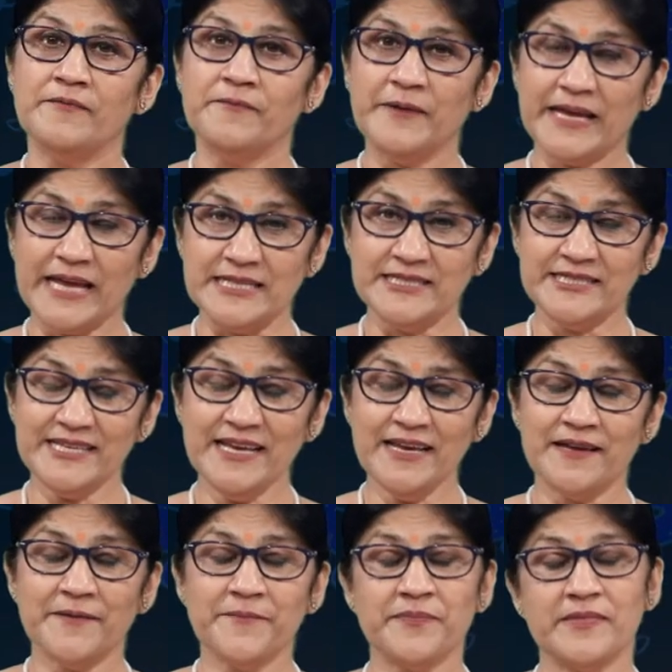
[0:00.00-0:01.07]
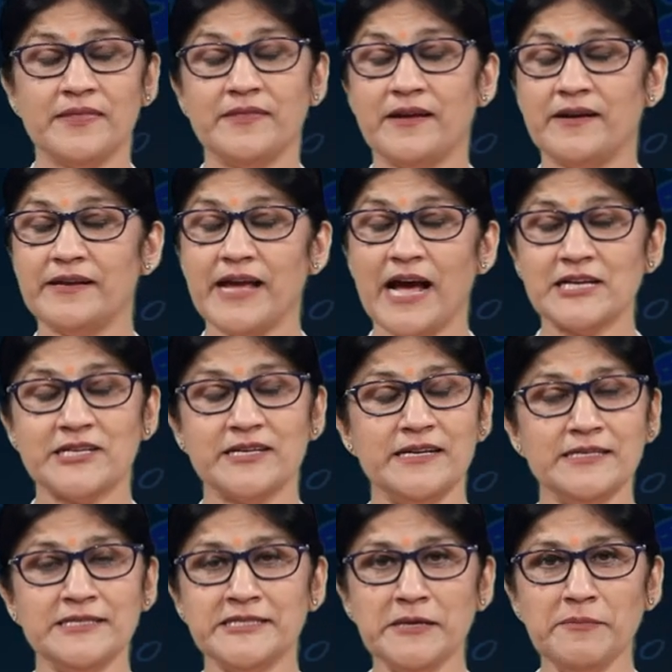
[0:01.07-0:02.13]
we can see the reaction
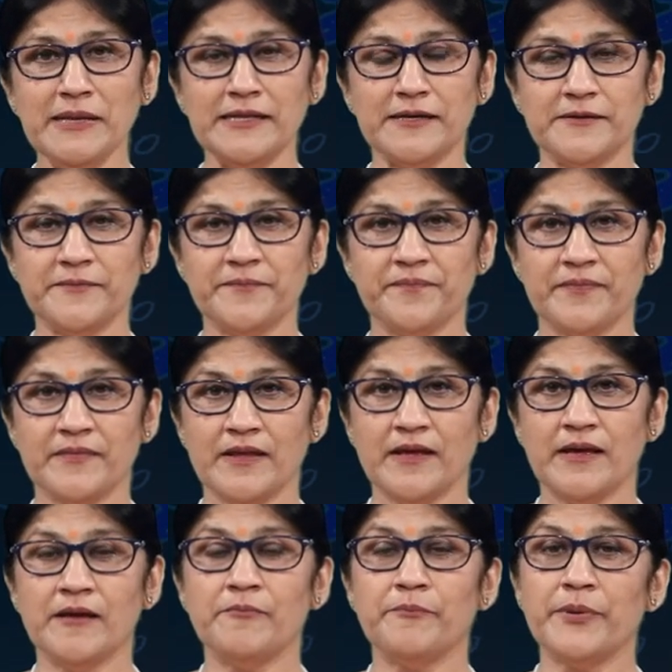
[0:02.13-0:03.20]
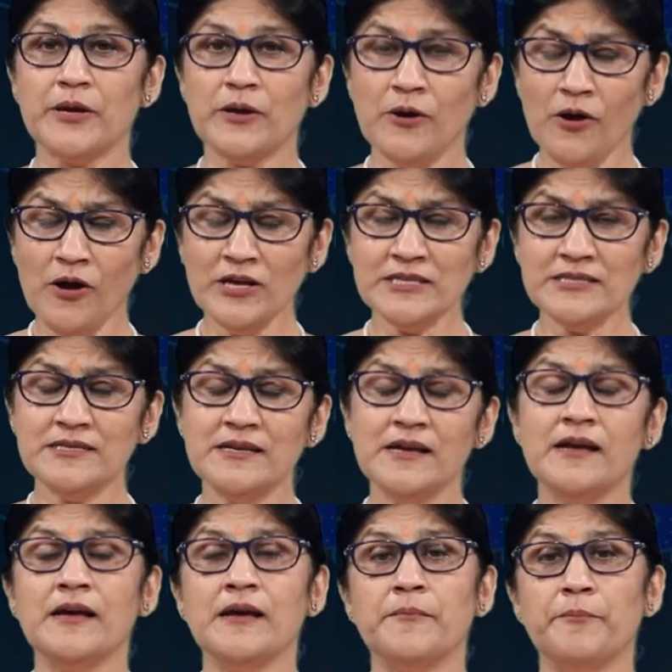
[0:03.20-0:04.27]
is similar. Because
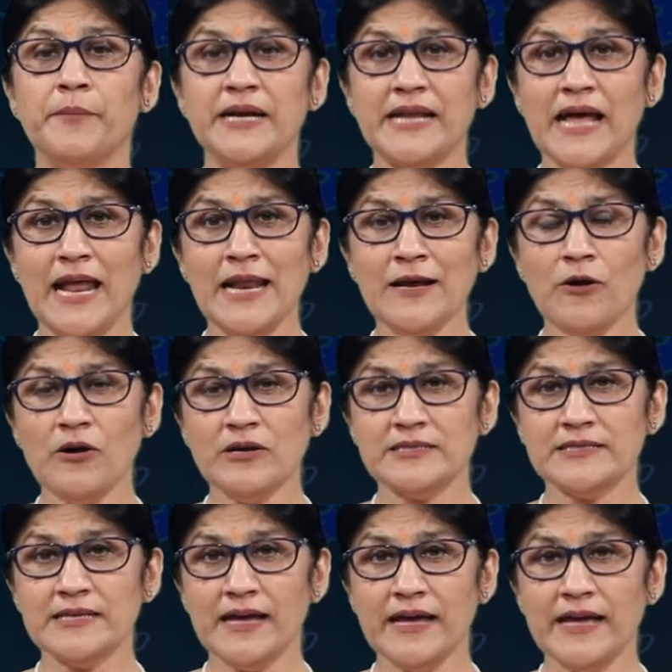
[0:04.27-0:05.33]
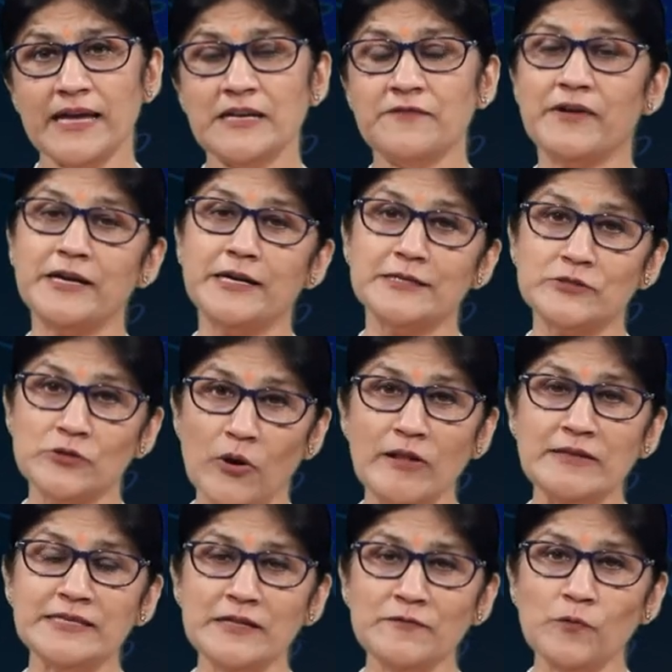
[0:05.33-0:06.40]
metallic oxide, when
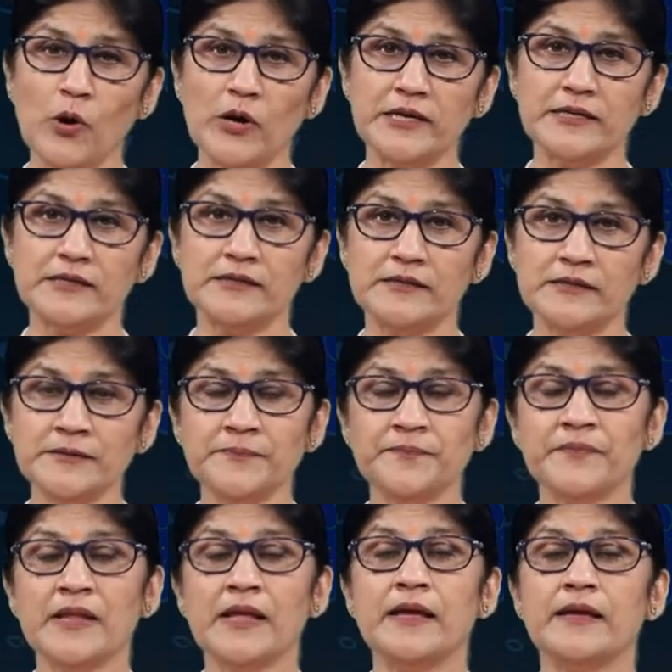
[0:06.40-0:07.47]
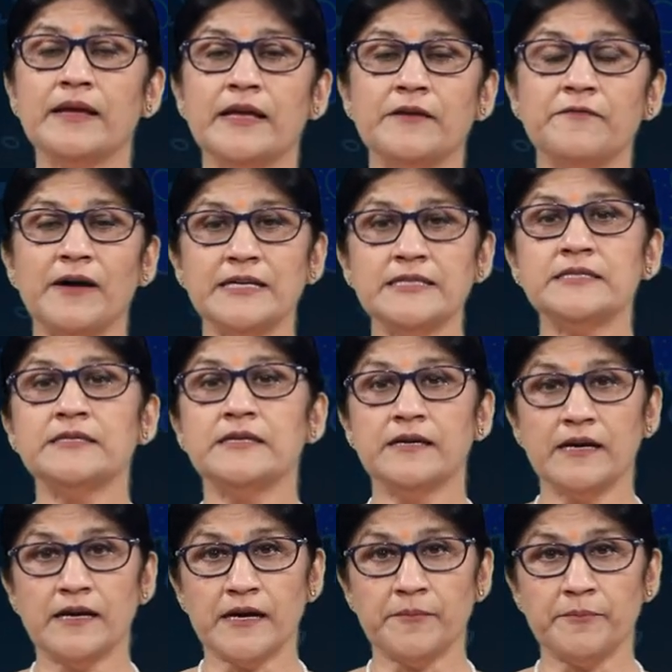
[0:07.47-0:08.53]
dissolves in water, give us
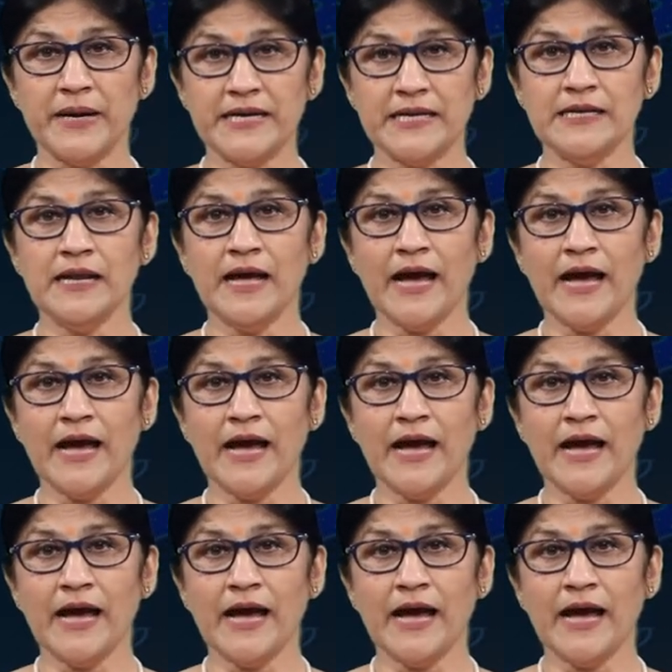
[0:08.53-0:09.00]
a metal